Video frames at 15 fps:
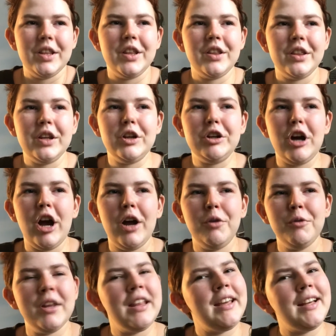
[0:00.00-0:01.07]
they're not
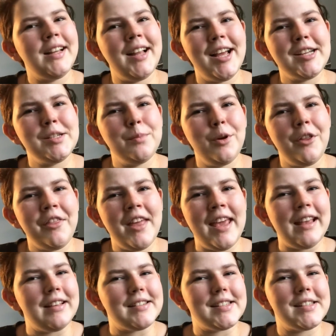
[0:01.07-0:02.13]
really collectible
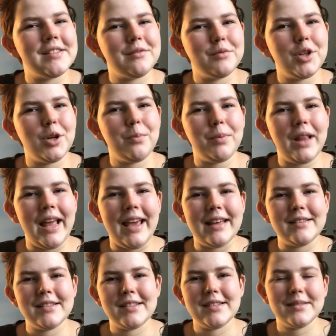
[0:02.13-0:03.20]
things. They're
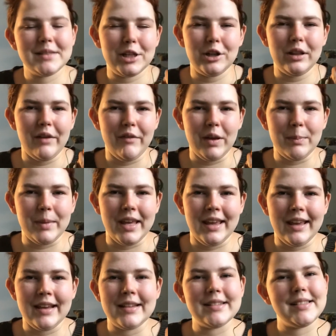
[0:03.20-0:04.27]
plants, they're living
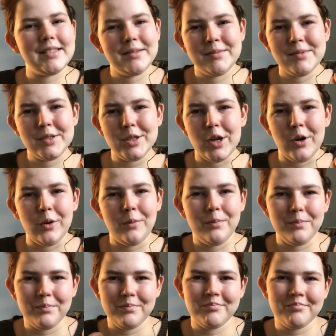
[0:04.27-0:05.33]
beings. So
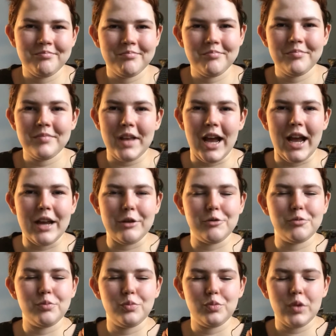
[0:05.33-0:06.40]

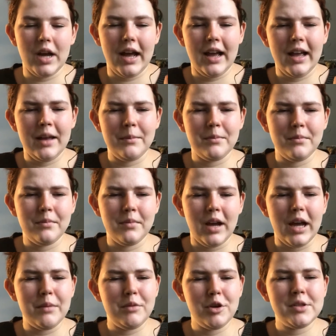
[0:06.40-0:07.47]
I'm
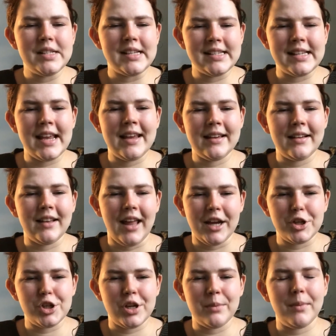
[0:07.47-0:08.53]
used to saying
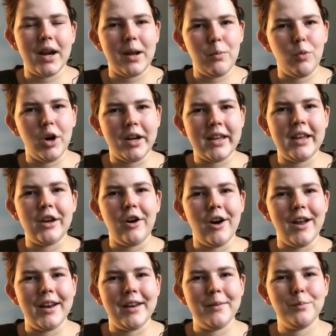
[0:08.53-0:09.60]
collection, but I'm working
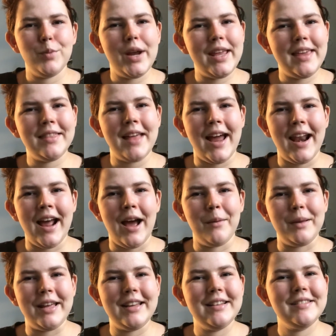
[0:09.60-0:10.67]
on breaking that
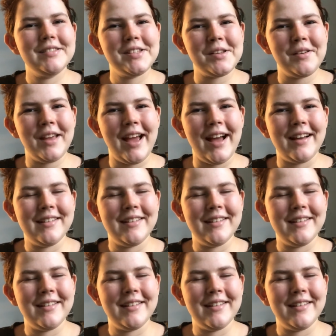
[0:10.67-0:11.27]
habit. So yeah.